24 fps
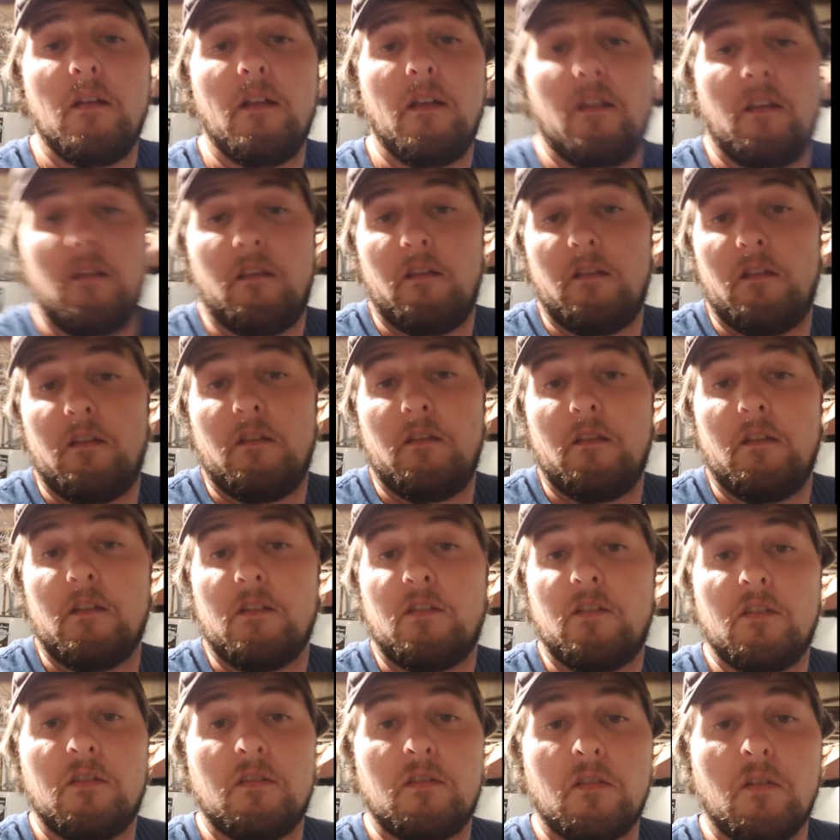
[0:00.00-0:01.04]
And then
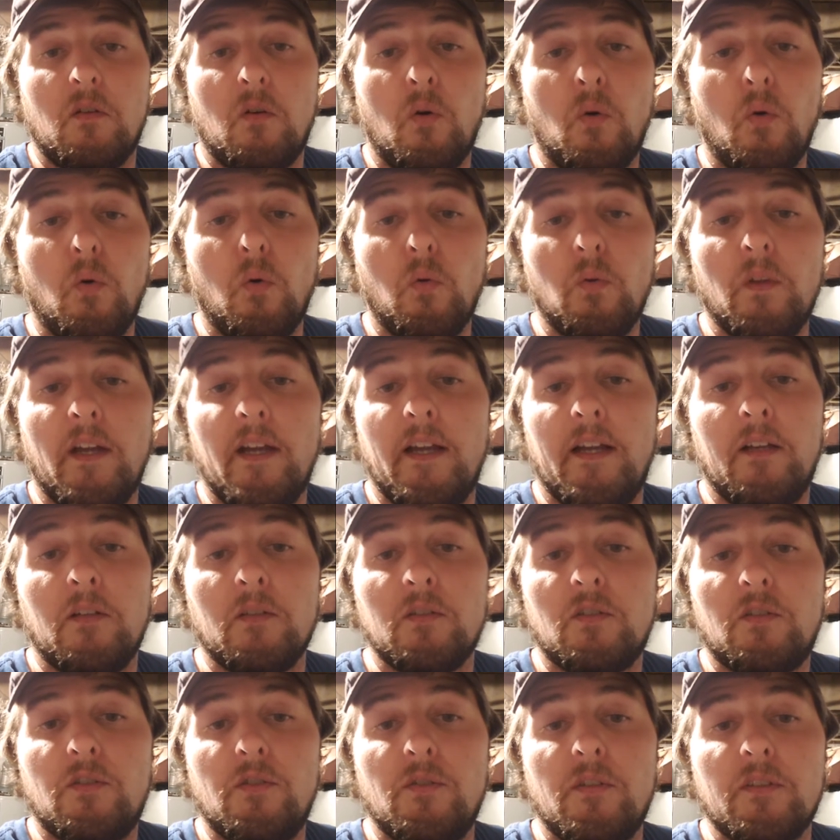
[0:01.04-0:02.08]
this is an old
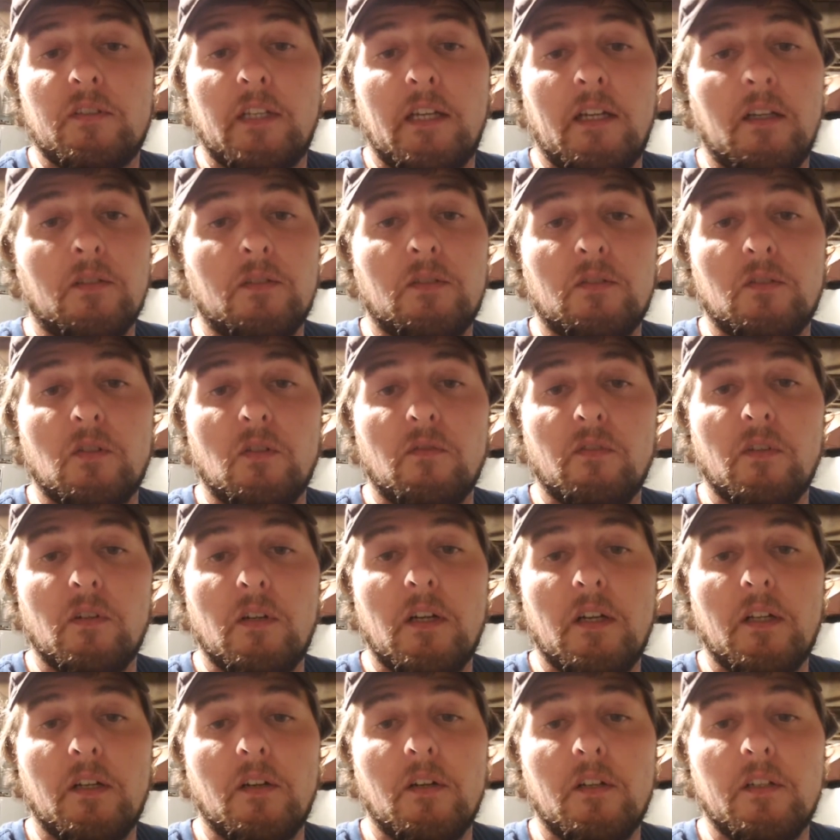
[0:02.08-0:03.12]
house too. This house is over
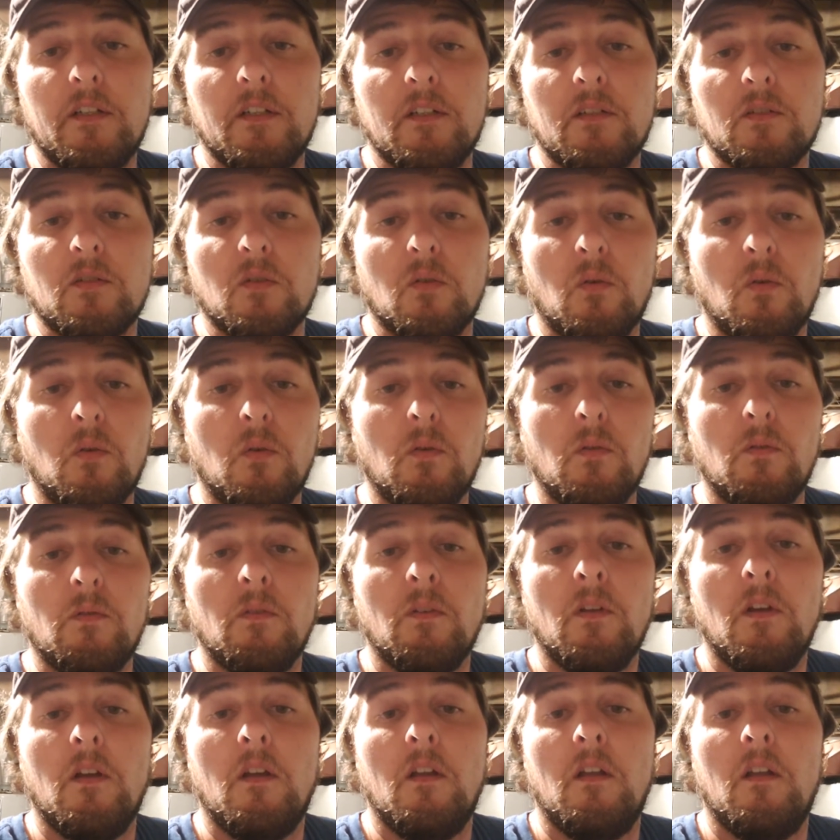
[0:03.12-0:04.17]
100 years old.